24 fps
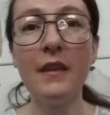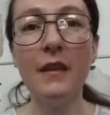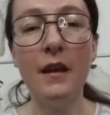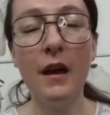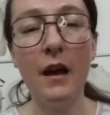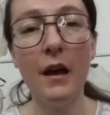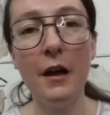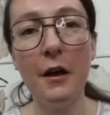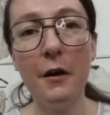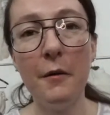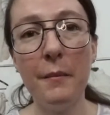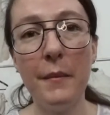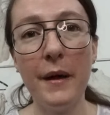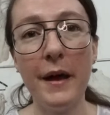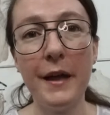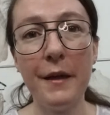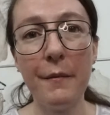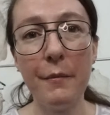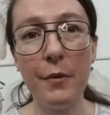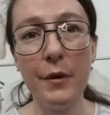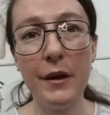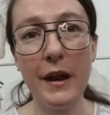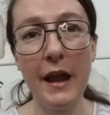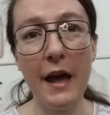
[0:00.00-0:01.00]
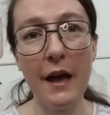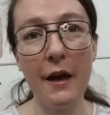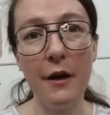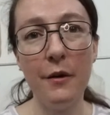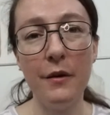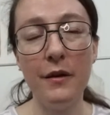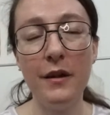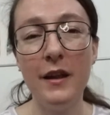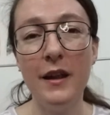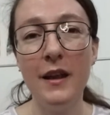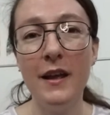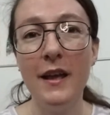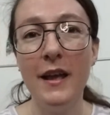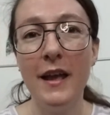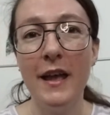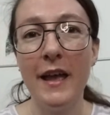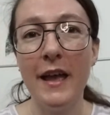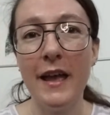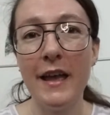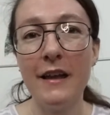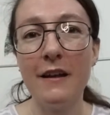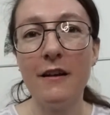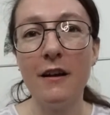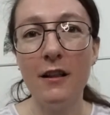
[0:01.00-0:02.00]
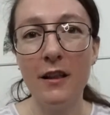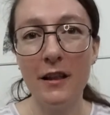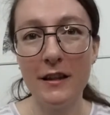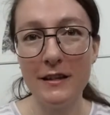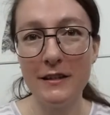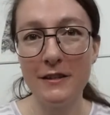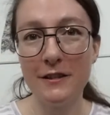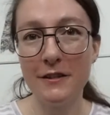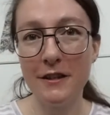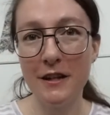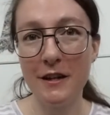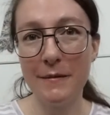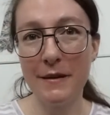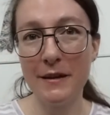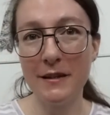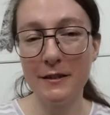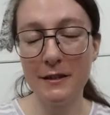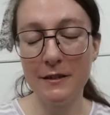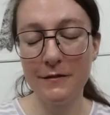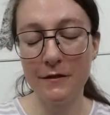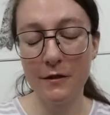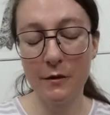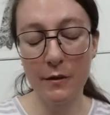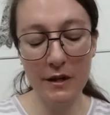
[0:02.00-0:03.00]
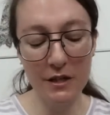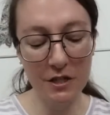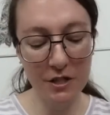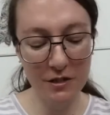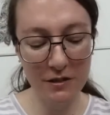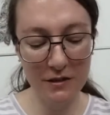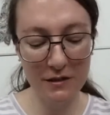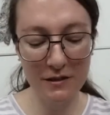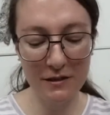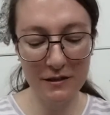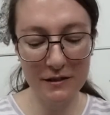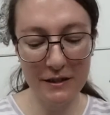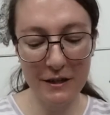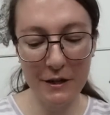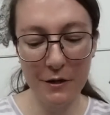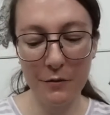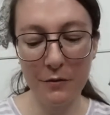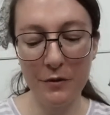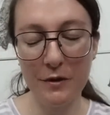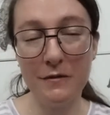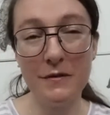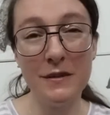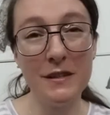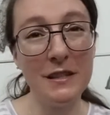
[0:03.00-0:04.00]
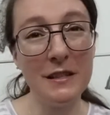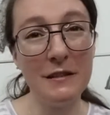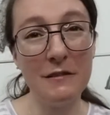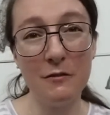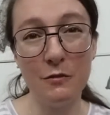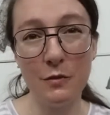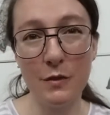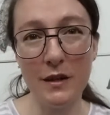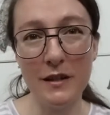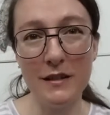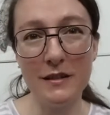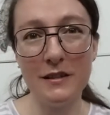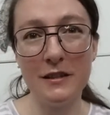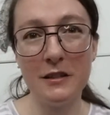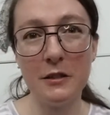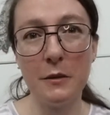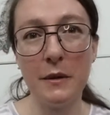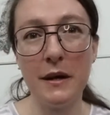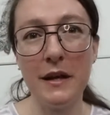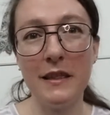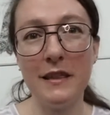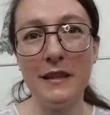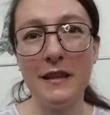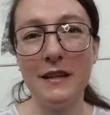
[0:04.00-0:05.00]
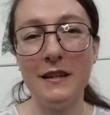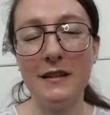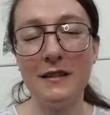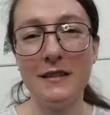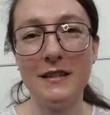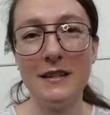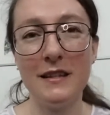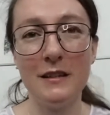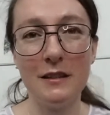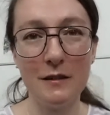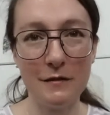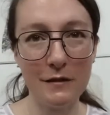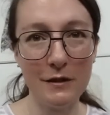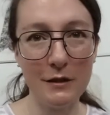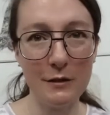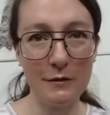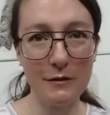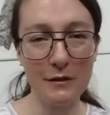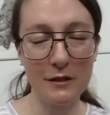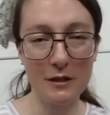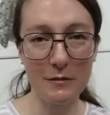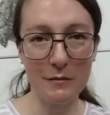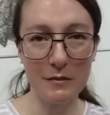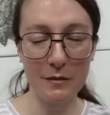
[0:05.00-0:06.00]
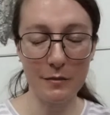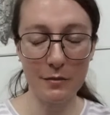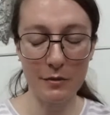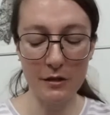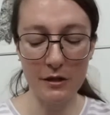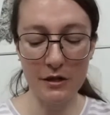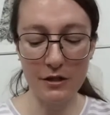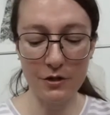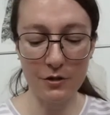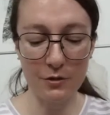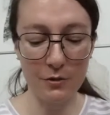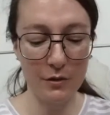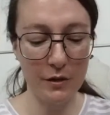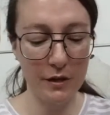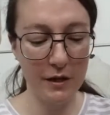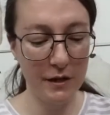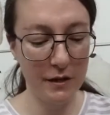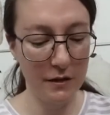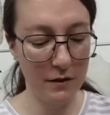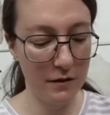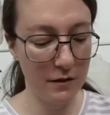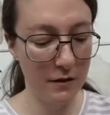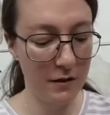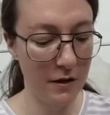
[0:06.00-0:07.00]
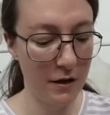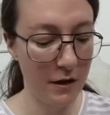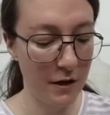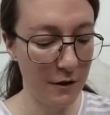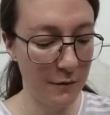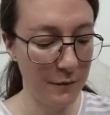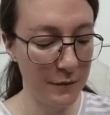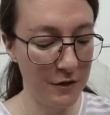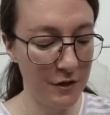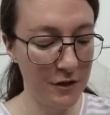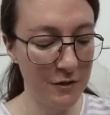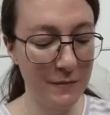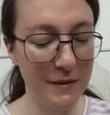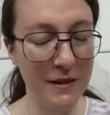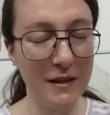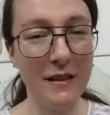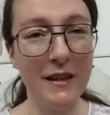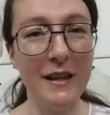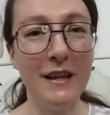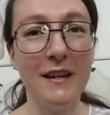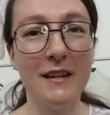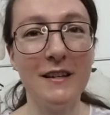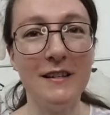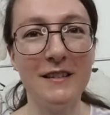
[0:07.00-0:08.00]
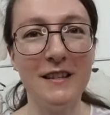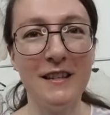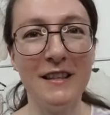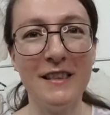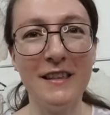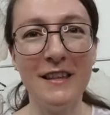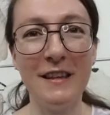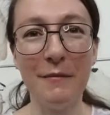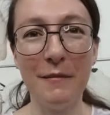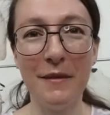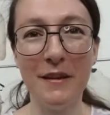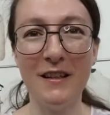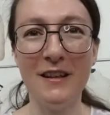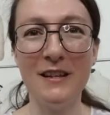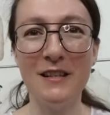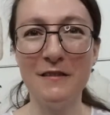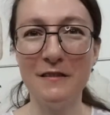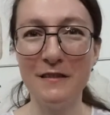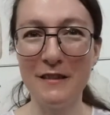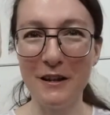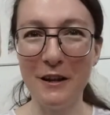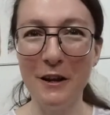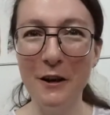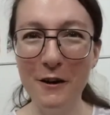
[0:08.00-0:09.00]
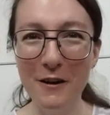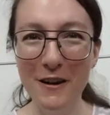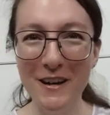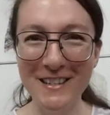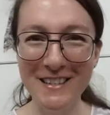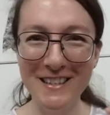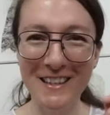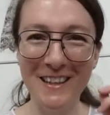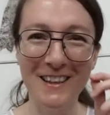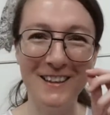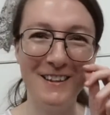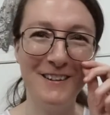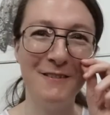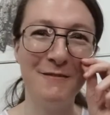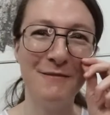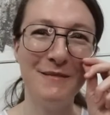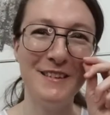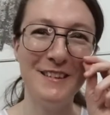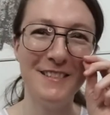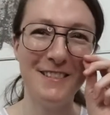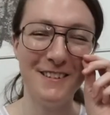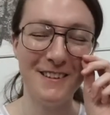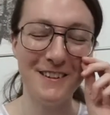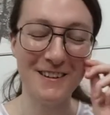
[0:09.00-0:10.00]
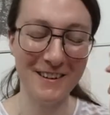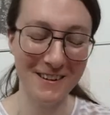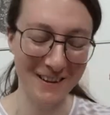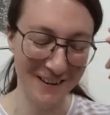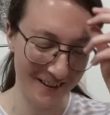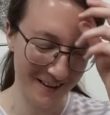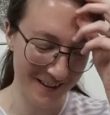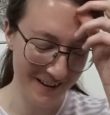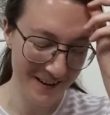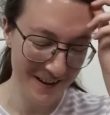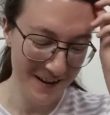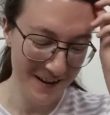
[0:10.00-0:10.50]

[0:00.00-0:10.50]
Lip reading: I put out a call on Instagram asking for questions and I only received one, so I think today's video is going to be pretty short, which you may like because I think my last video was a little bit longer.